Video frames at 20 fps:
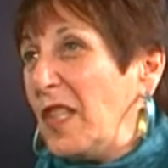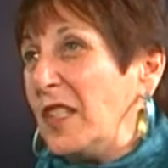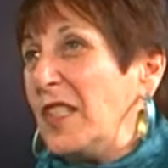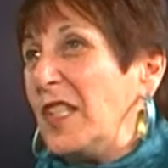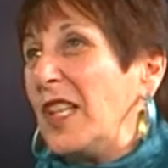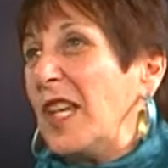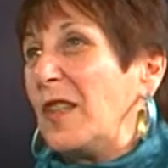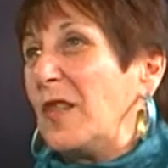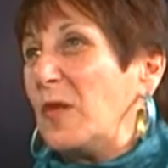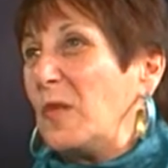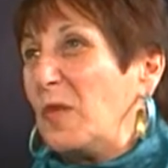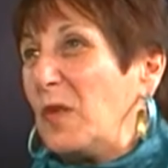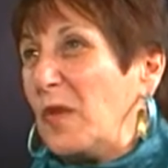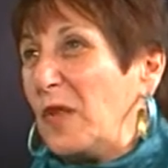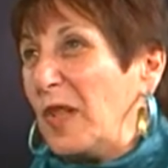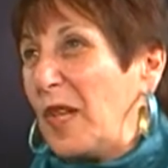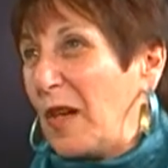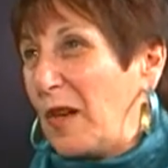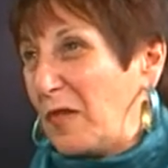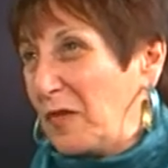need to get the
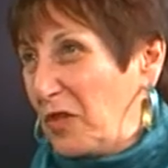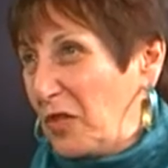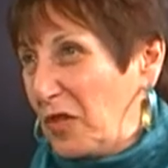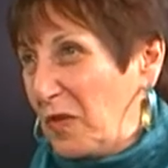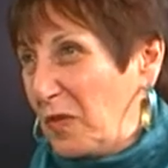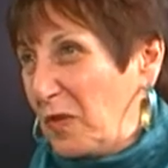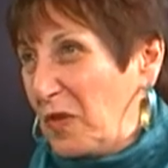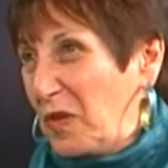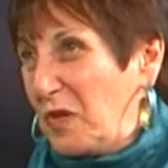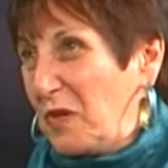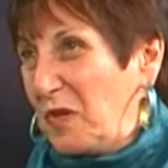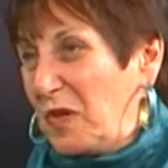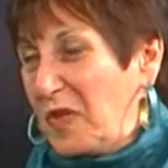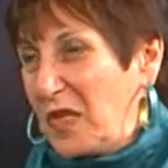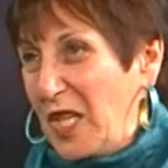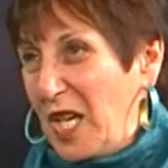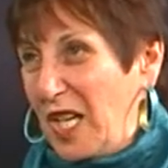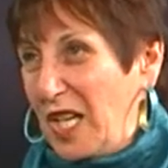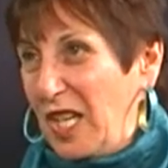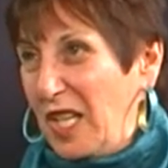word out, just what you were
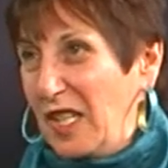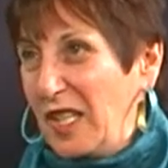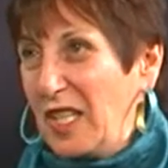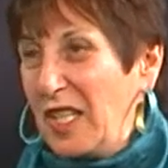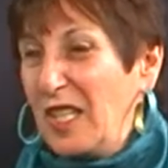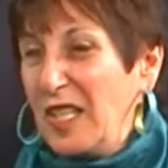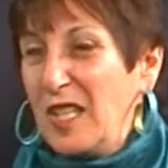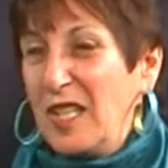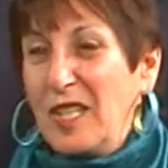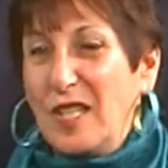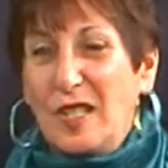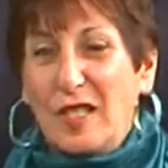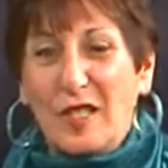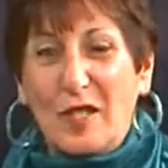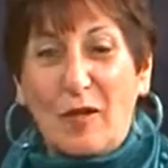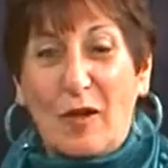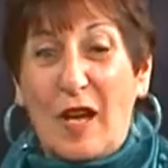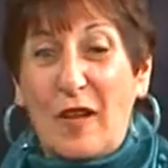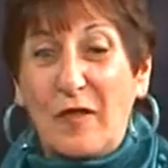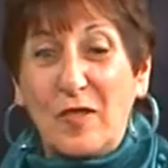saying.
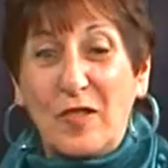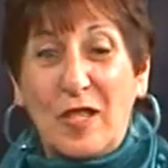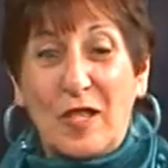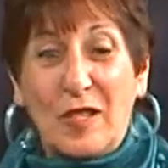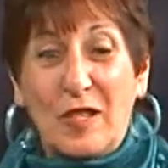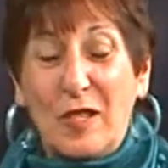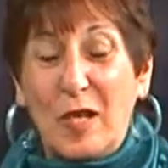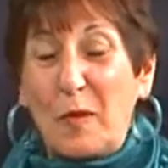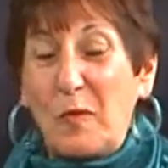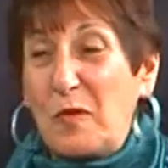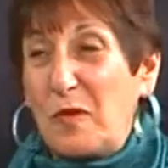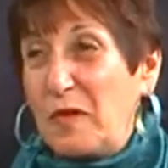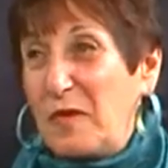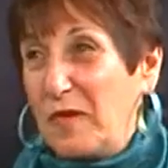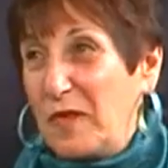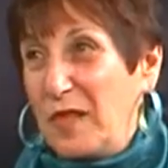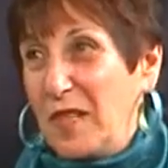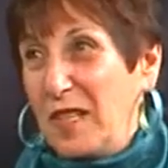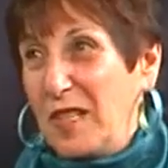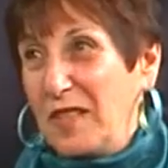So I've done a number of
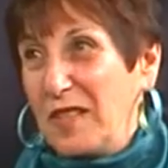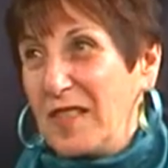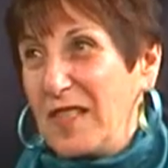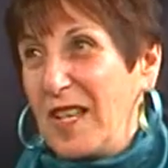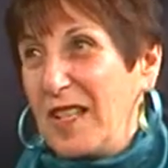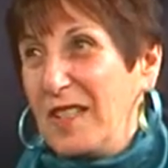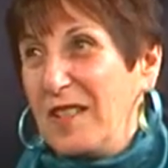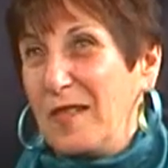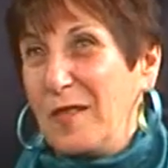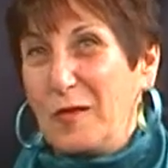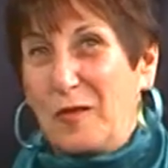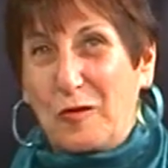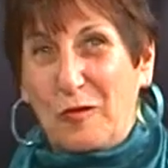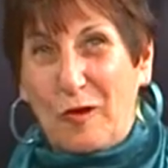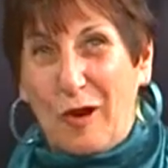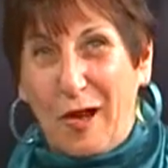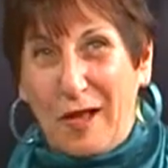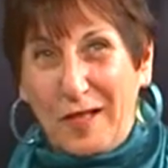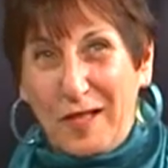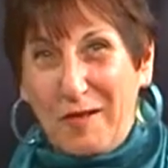things. I did a
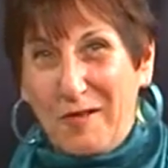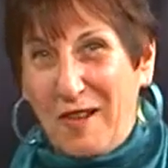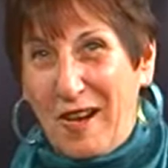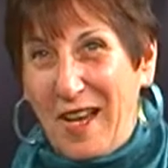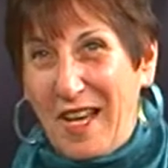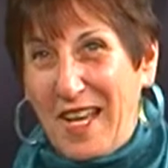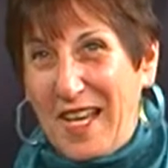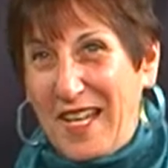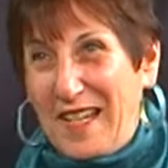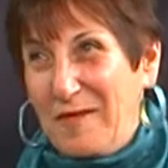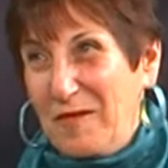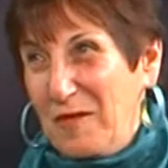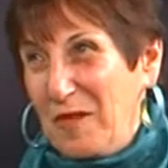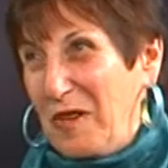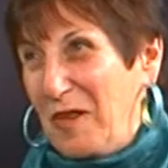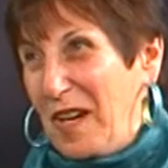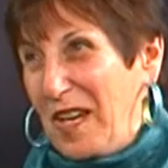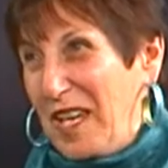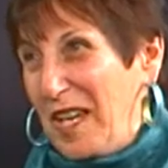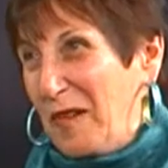trolley ride
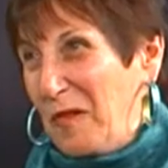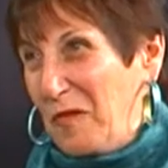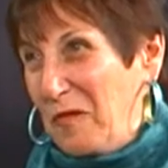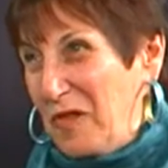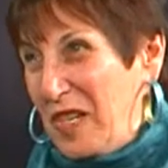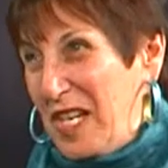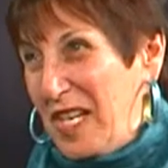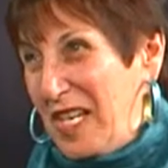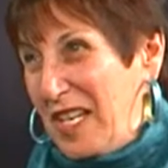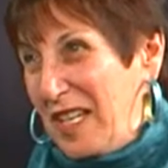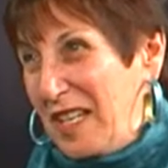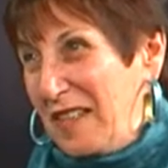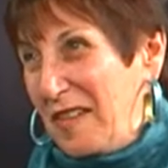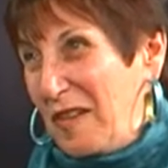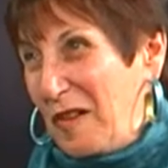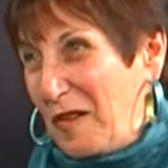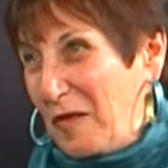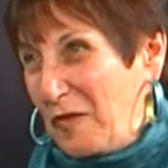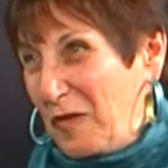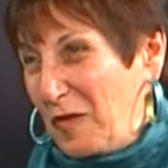where I had a reading
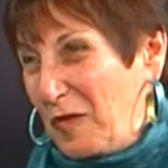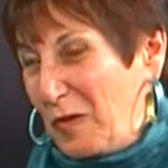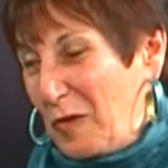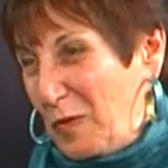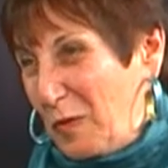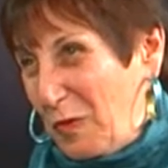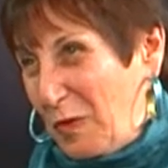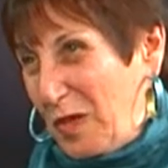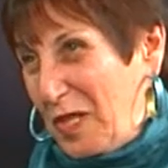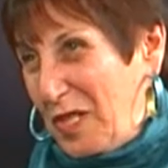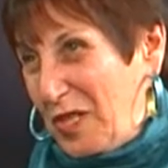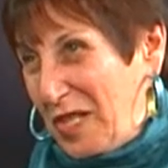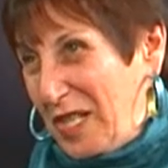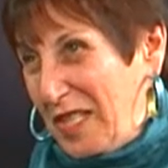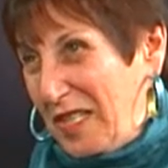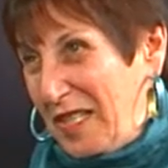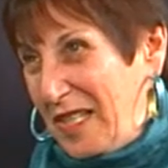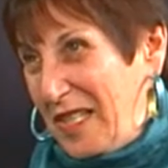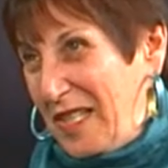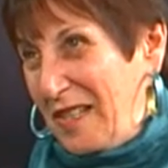of Good Boy
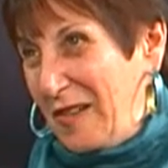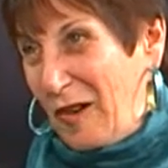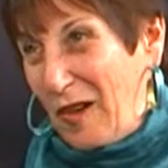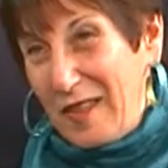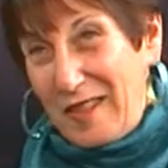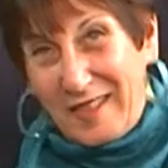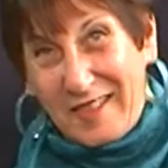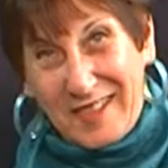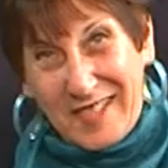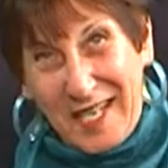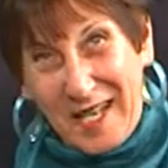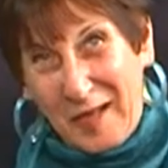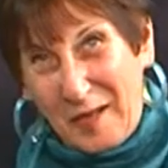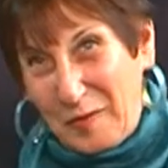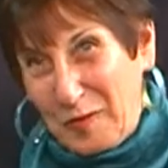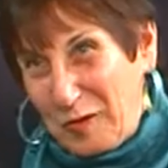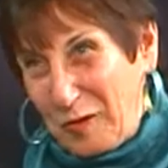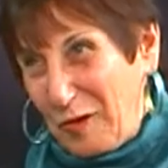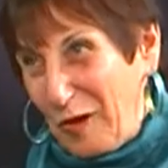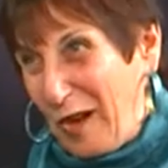Jesse on the
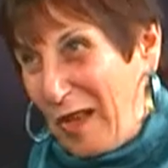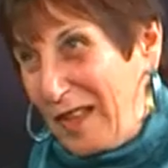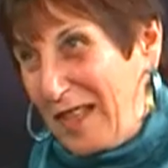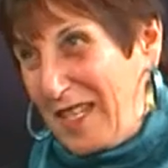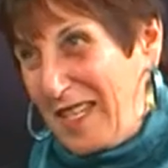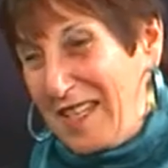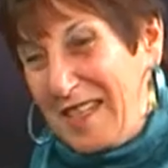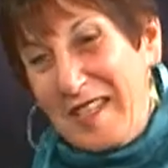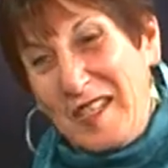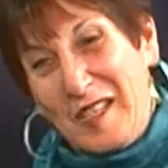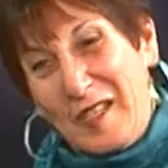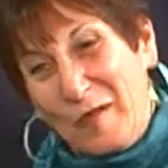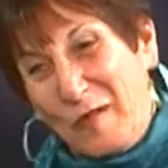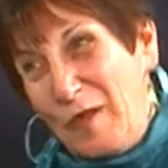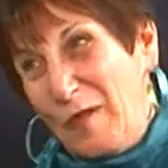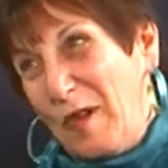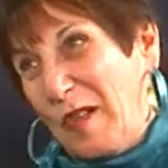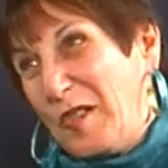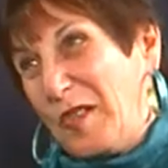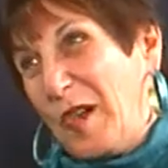Salem trolley.
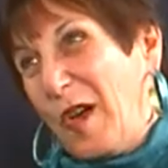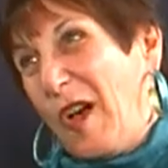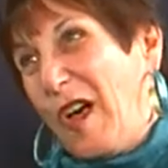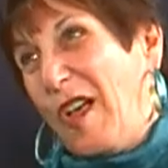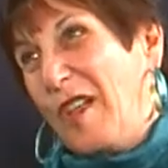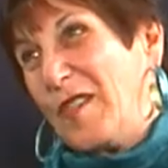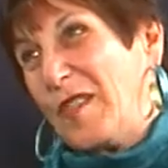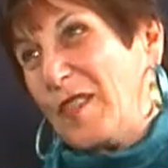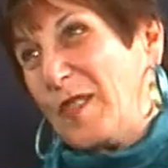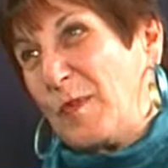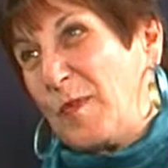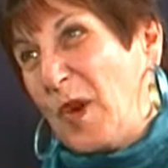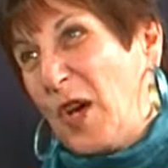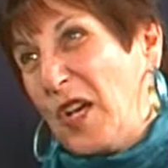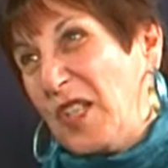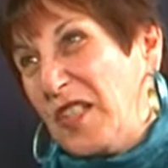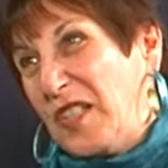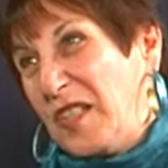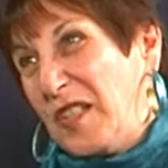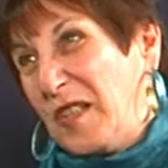We went to all the
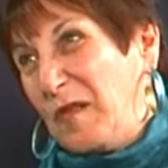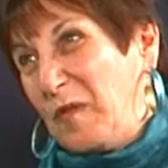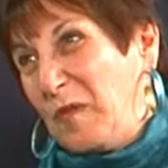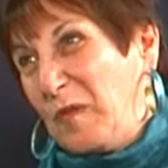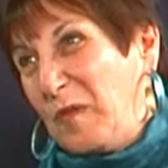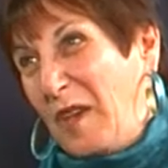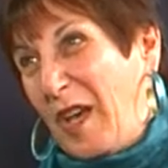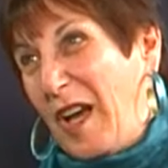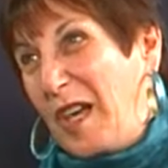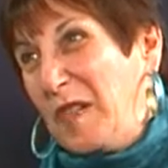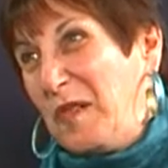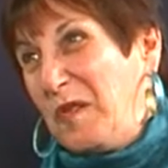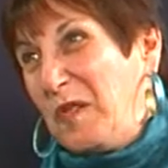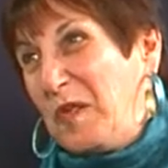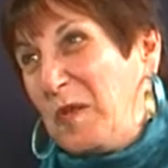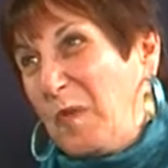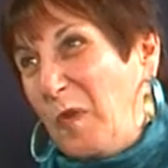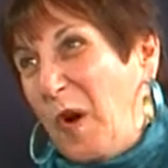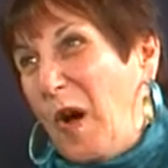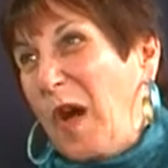spots that I used
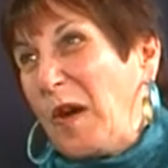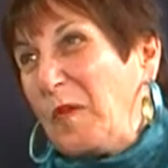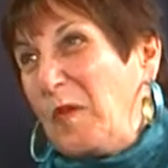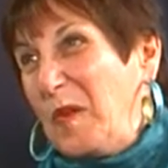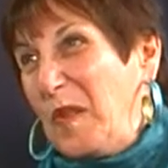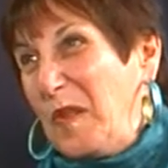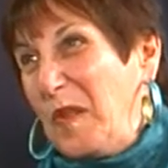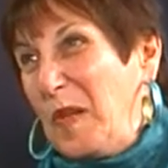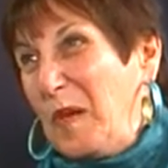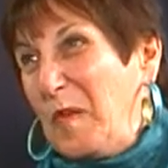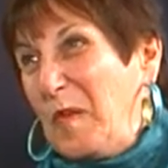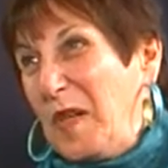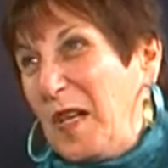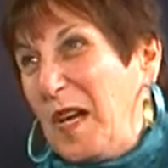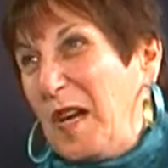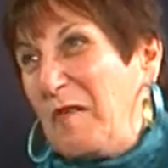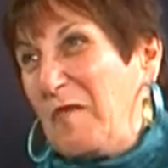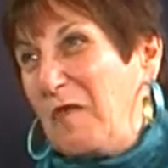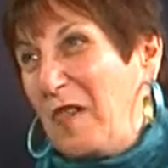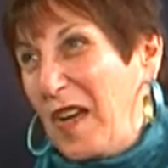to walk with him, and
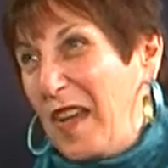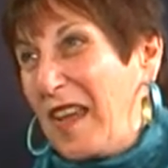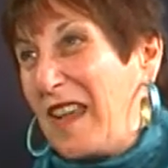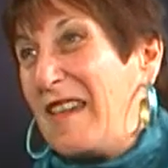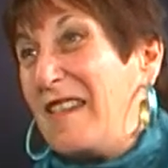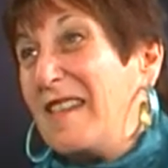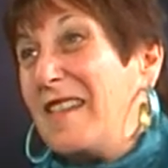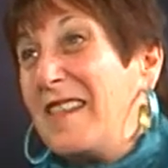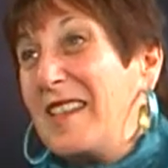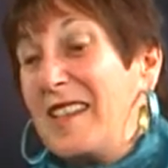I read